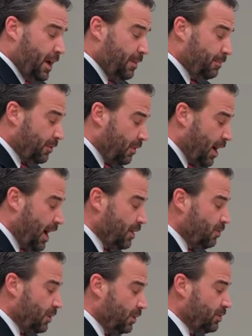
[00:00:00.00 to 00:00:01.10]
and
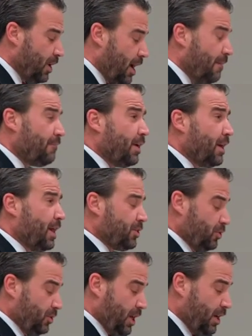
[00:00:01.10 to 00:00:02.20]
provide real-time
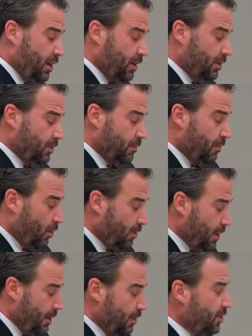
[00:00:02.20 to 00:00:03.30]
financial data to
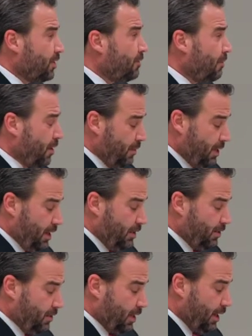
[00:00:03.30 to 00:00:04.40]
board members and department
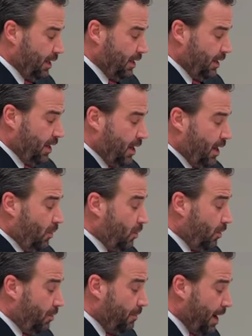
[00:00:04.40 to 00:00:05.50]
heads.
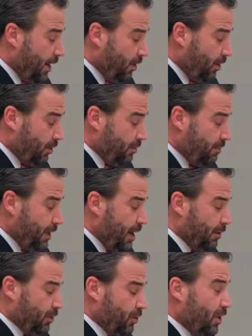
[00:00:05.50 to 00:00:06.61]
We will better be
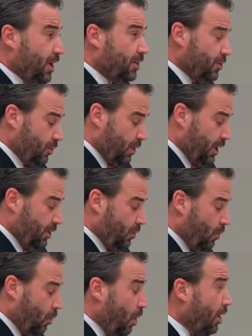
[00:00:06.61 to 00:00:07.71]
able to
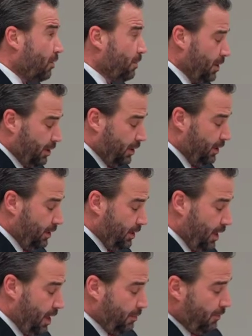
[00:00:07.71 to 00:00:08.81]
integrate water billing
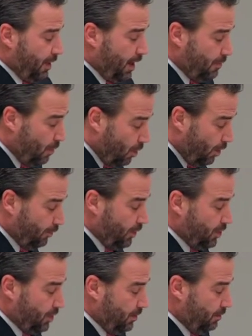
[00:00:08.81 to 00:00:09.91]
and provide more
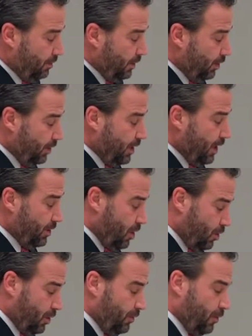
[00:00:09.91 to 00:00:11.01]
efficient building and
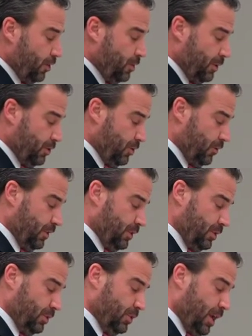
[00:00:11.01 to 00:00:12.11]
code enforcement
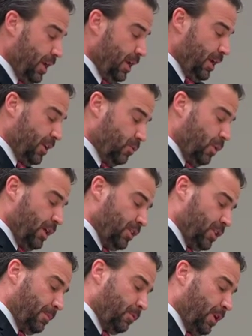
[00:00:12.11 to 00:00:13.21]
services, as
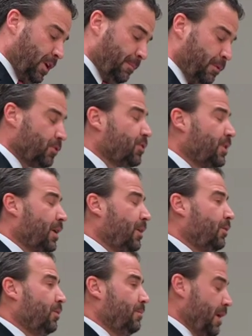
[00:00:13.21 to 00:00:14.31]
well as upgrade our
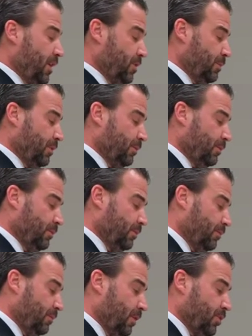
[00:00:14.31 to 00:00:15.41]
personnel management
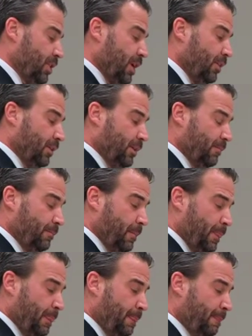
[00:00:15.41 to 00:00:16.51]
functionality.
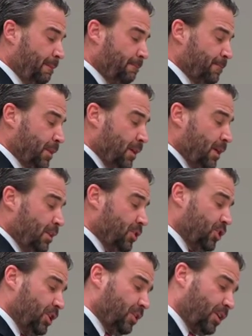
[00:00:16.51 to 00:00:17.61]

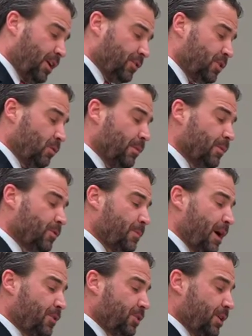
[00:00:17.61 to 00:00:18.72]
This year, Councilwoman
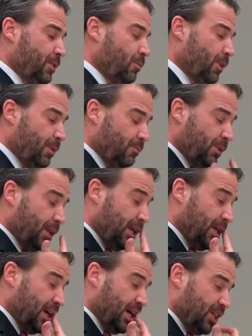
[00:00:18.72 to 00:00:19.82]
Rosbowski, working with
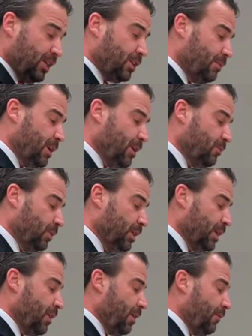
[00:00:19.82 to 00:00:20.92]
the EIG committee, will
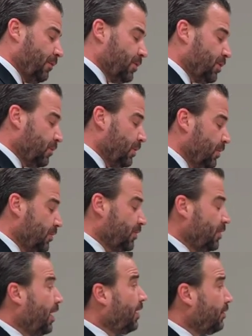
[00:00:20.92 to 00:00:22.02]
lead our efforts to
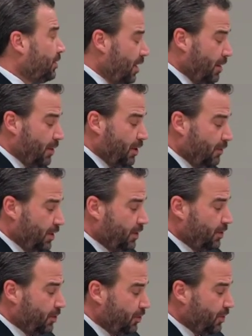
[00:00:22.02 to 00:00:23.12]
reduce idle time in our
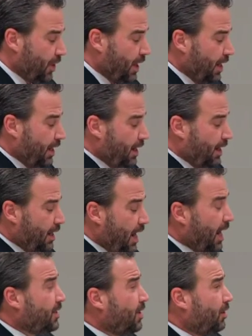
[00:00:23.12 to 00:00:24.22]
vehicles,
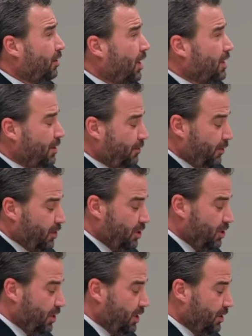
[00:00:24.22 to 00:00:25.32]
enhance our lighting
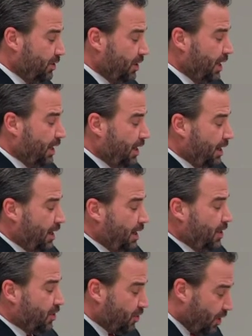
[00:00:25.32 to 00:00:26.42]
efficiencies,
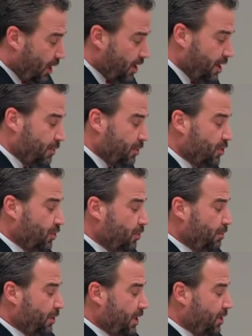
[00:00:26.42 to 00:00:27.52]
study and
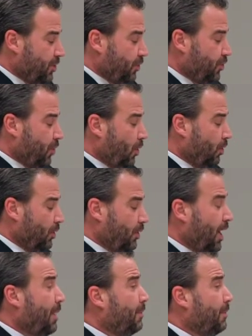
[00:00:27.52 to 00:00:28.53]
pursue potential solar